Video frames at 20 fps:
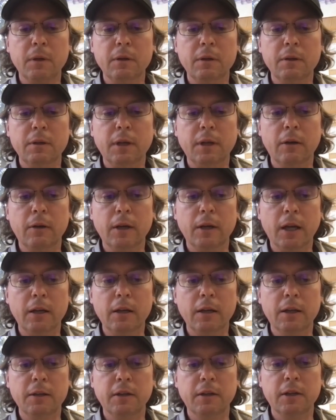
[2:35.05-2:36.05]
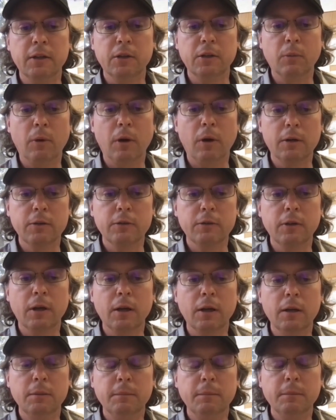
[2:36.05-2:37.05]
tainer gate and take the water
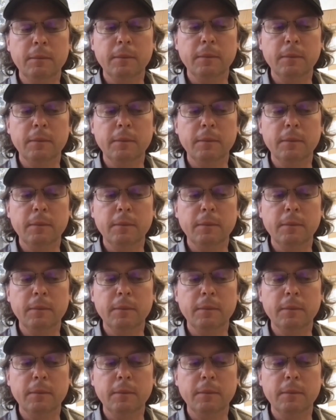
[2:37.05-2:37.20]
slide.